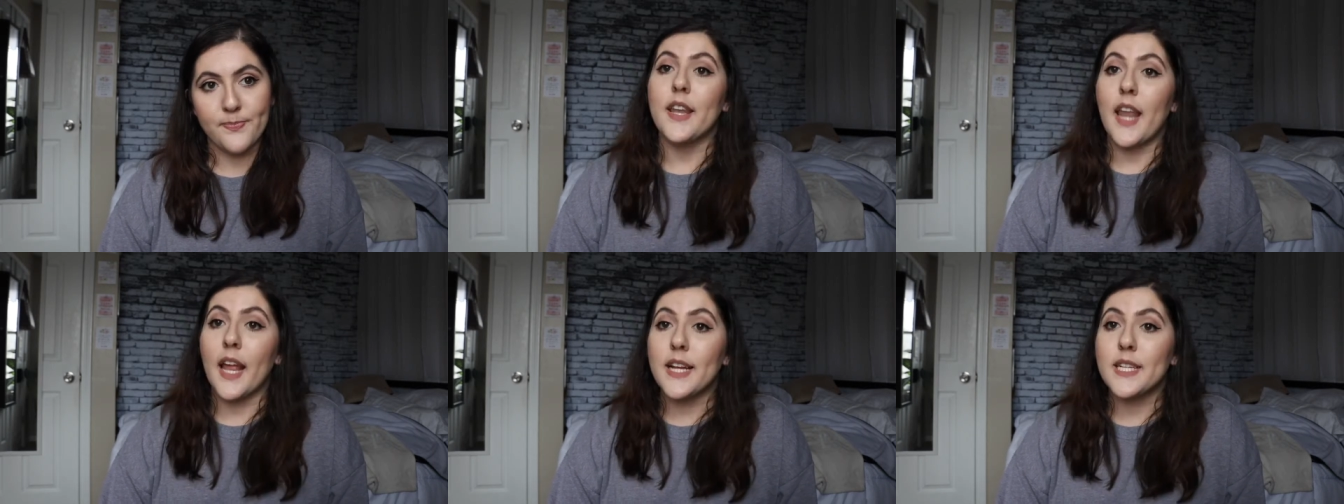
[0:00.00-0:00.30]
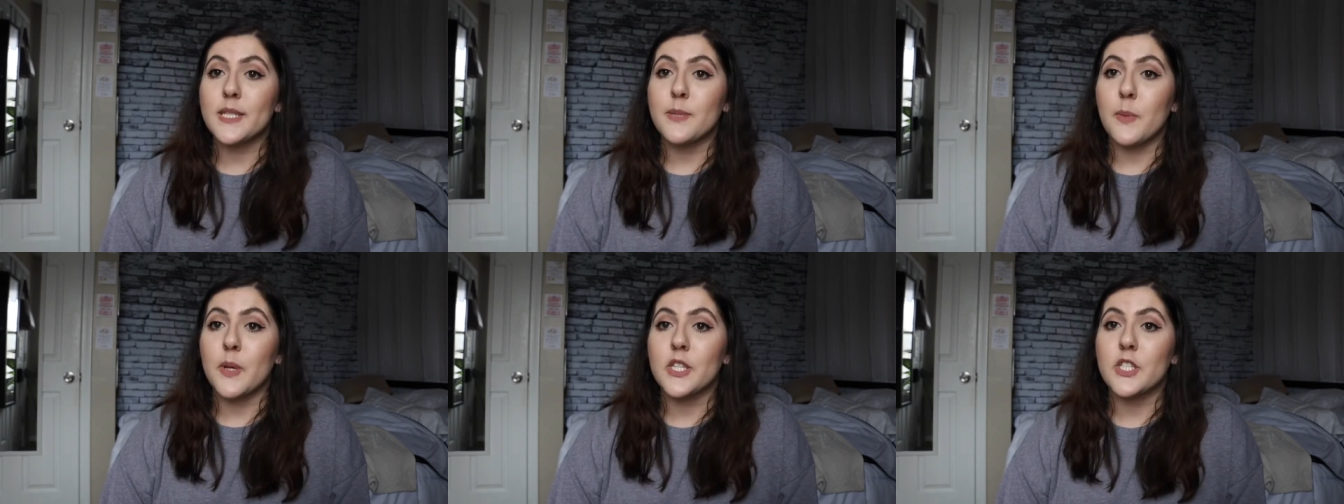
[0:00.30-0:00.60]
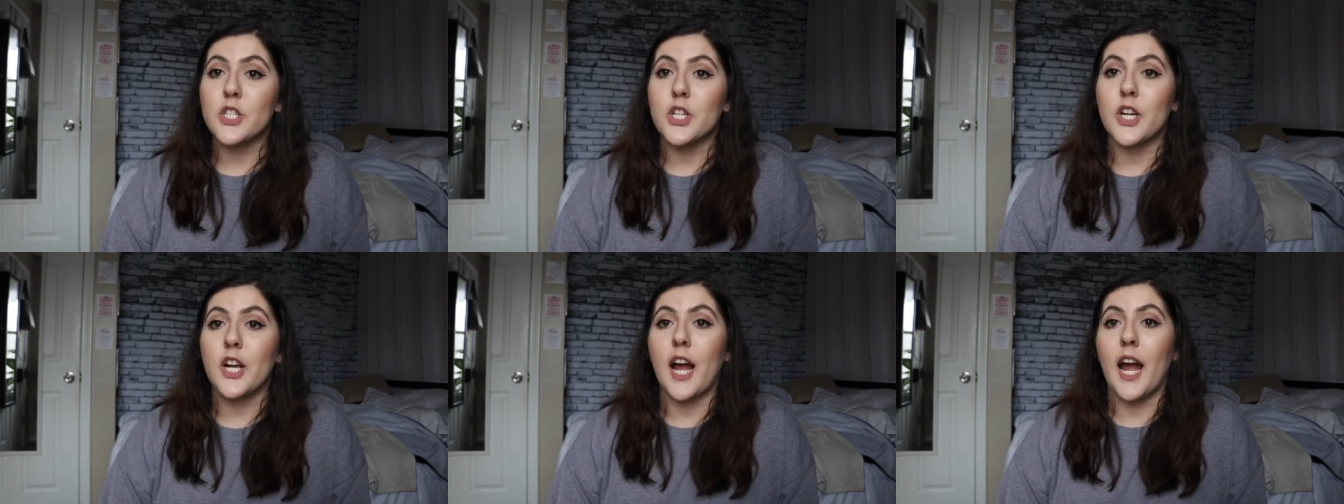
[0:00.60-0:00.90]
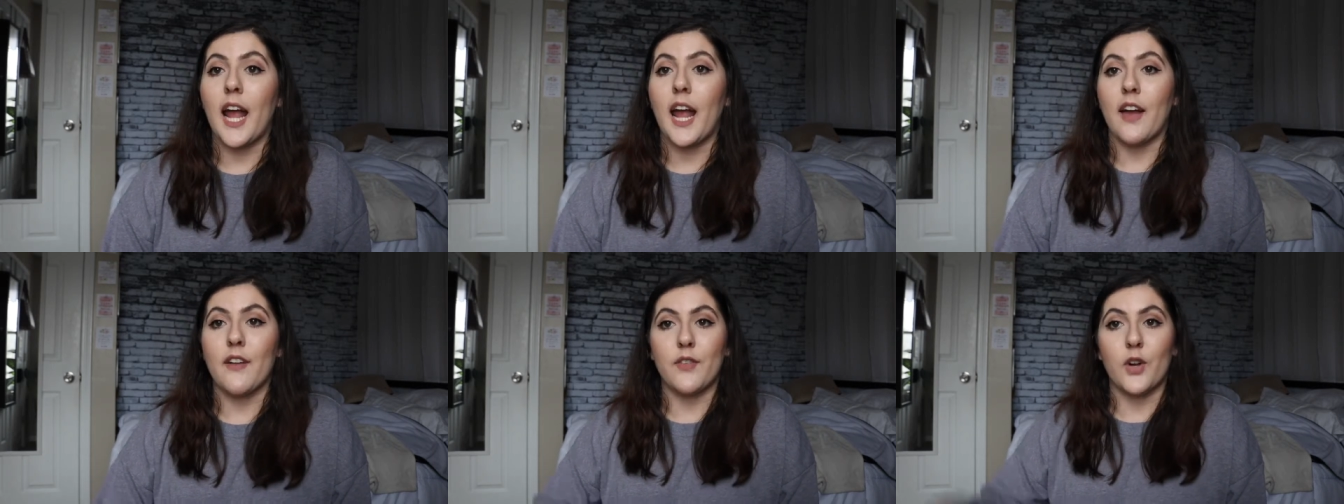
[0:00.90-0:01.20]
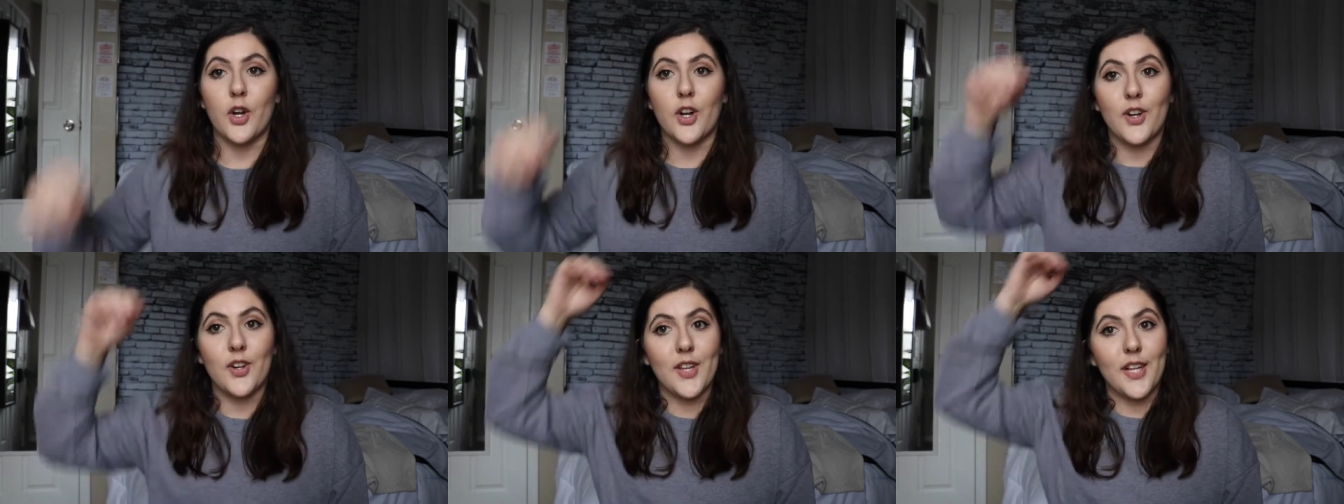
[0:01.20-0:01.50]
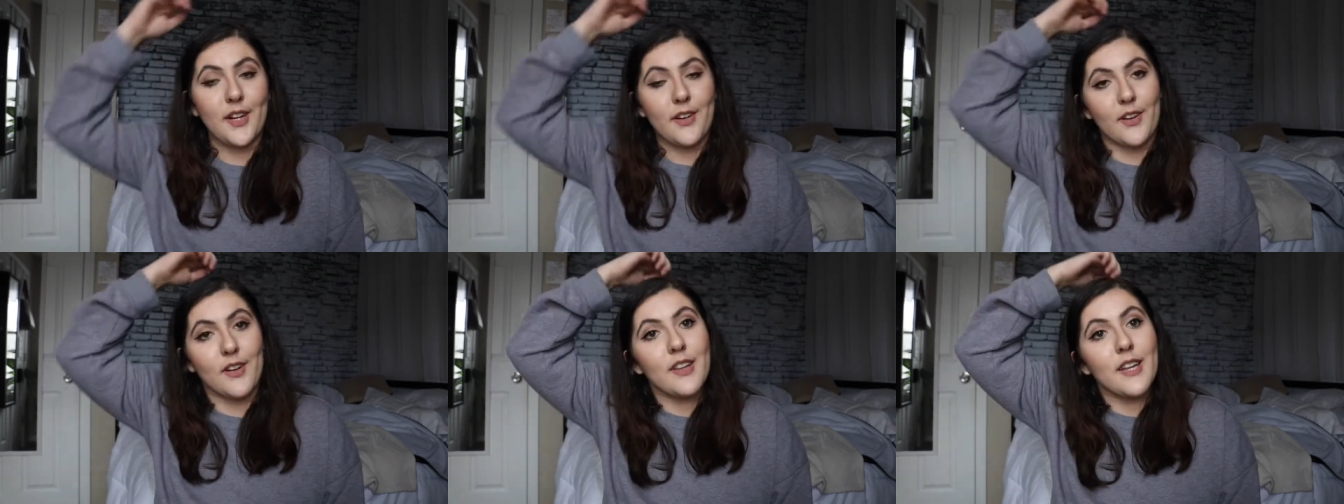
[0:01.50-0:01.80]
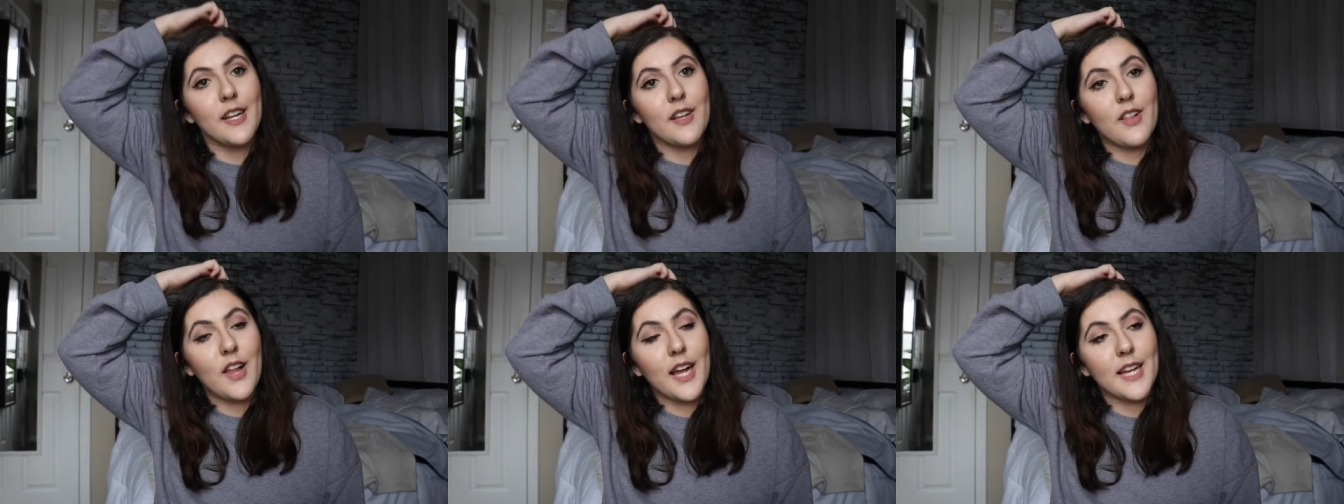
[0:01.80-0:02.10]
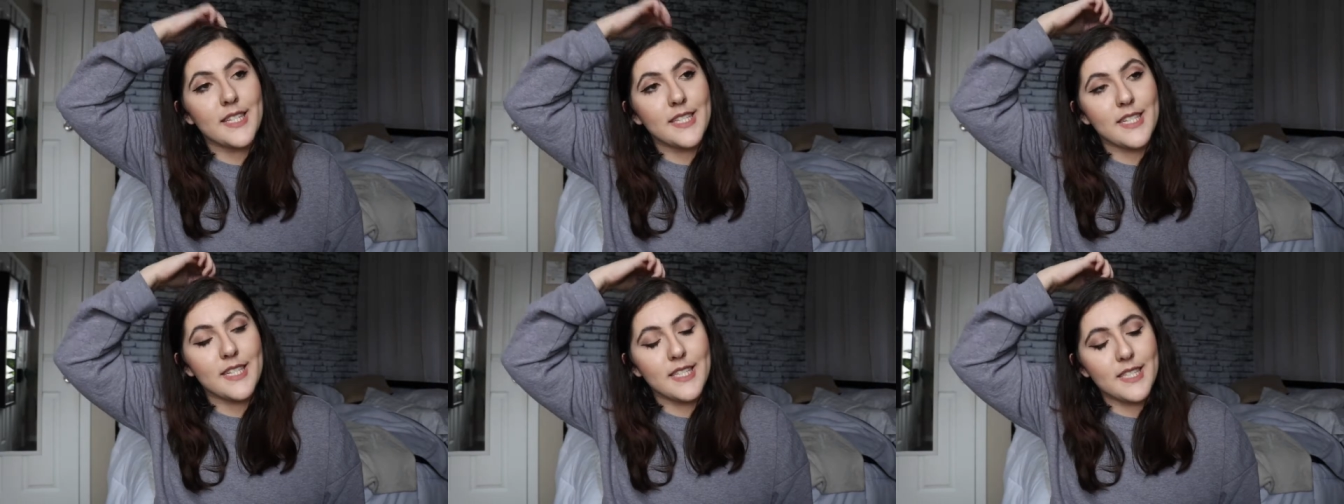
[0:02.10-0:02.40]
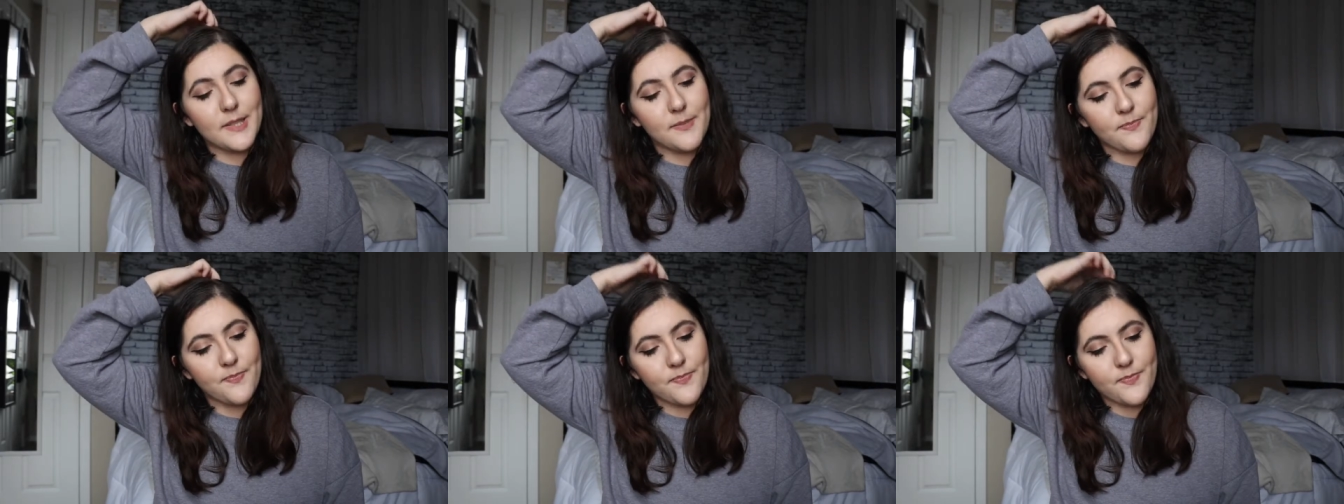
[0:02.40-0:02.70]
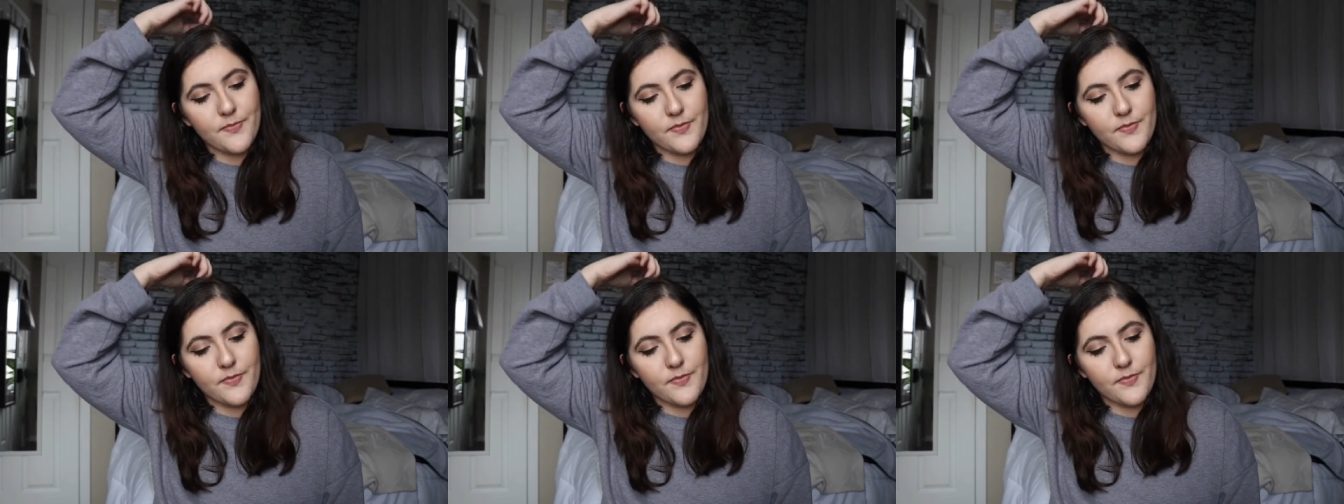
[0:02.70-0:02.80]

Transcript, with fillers: Next semester I have early early classes